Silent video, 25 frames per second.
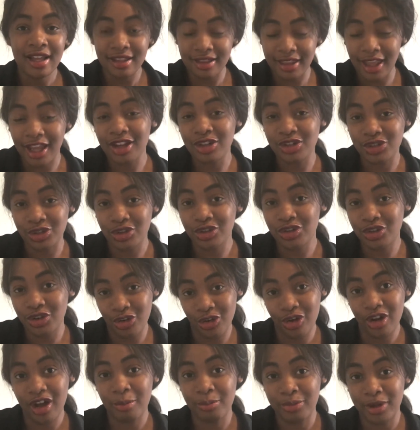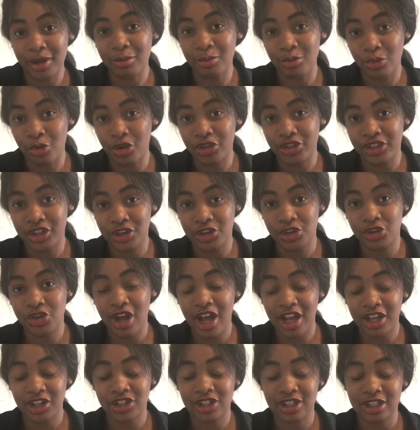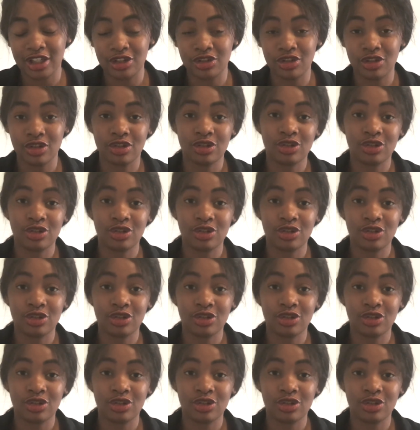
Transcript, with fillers: they do know a bit more than you actually do.